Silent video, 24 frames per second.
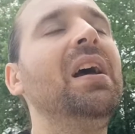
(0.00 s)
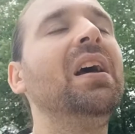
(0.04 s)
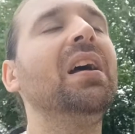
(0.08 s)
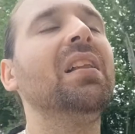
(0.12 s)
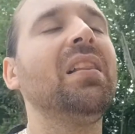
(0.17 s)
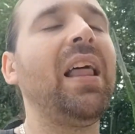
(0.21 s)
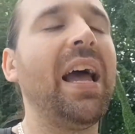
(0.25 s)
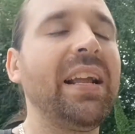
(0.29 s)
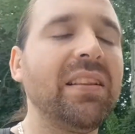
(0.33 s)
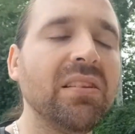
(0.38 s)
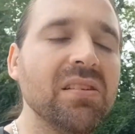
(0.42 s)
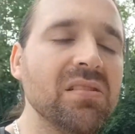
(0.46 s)

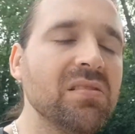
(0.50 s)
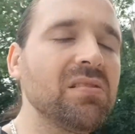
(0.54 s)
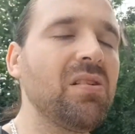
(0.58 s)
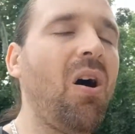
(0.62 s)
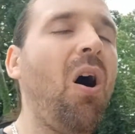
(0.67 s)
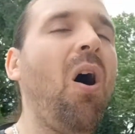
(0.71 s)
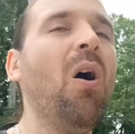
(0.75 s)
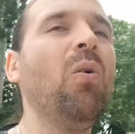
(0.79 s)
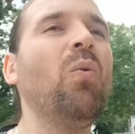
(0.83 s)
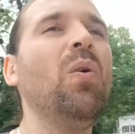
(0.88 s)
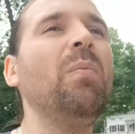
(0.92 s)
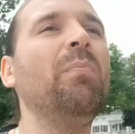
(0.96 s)
Like the
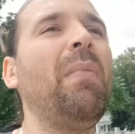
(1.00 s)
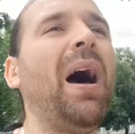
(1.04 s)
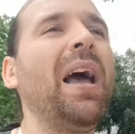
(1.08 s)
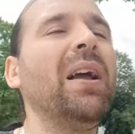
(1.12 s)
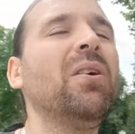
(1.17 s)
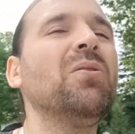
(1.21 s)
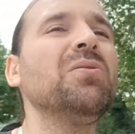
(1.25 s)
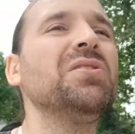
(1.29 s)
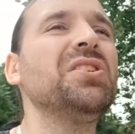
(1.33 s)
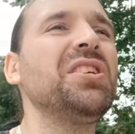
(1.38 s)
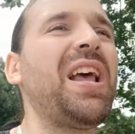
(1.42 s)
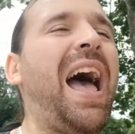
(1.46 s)
song with
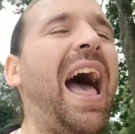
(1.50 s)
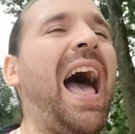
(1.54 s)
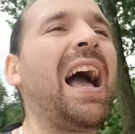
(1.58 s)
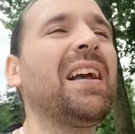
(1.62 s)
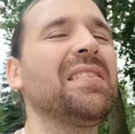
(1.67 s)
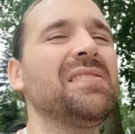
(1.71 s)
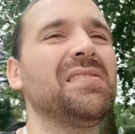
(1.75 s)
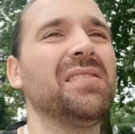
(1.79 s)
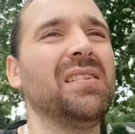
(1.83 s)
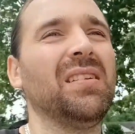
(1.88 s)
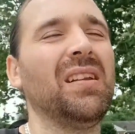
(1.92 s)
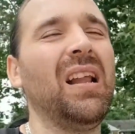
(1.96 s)
Michael
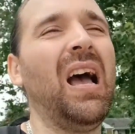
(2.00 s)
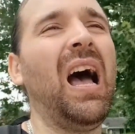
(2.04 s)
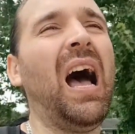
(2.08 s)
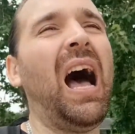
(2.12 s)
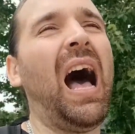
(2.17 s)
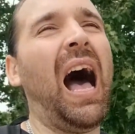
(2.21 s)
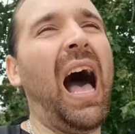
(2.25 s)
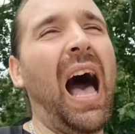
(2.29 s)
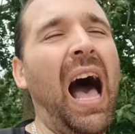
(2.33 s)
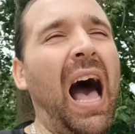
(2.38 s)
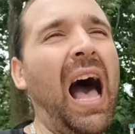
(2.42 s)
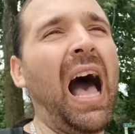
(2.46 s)
Jackson,
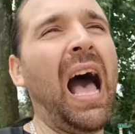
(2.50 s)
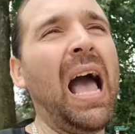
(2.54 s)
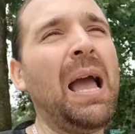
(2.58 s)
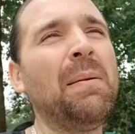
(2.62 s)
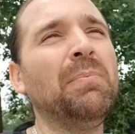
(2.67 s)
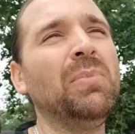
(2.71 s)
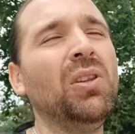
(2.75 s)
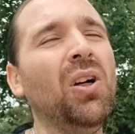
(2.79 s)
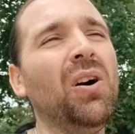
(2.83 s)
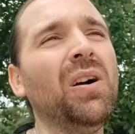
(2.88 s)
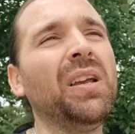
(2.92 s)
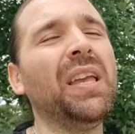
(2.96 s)

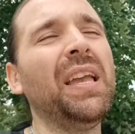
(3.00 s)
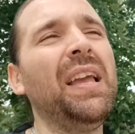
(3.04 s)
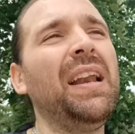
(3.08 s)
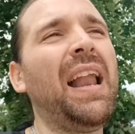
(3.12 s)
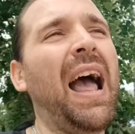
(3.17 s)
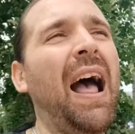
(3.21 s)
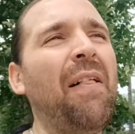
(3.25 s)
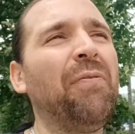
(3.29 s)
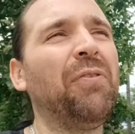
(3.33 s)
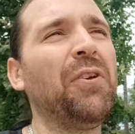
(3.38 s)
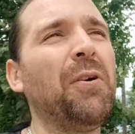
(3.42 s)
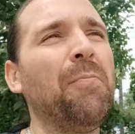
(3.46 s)
I'm looking
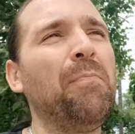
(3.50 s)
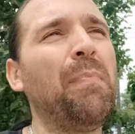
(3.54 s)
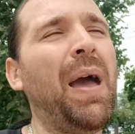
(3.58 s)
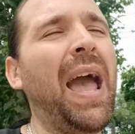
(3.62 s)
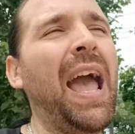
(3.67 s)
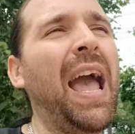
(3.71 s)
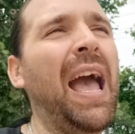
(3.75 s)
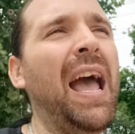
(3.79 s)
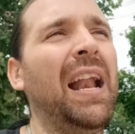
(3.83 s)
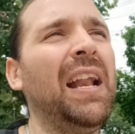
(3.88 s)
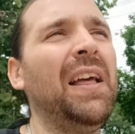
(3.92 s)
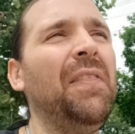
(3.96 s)
at the
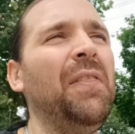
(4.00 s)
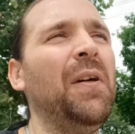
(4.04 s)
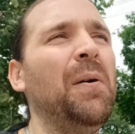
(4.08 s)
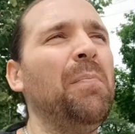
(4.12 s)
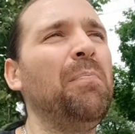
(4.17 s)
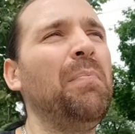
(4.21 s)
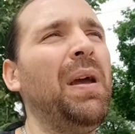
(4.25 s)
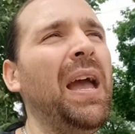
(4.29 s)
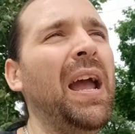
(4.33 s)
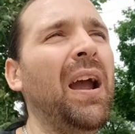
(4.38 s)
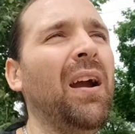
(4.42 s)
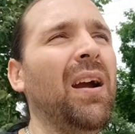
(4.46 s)
man in the
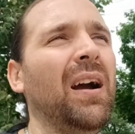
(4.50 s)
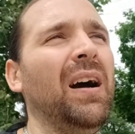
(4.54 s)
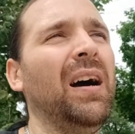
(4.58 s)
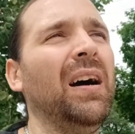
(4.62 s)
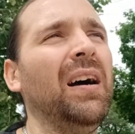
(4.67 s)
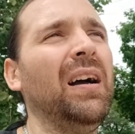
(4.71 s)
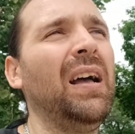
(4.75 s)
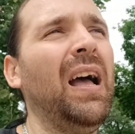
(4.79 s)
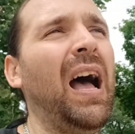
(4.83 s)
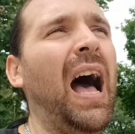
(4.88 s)
mirror.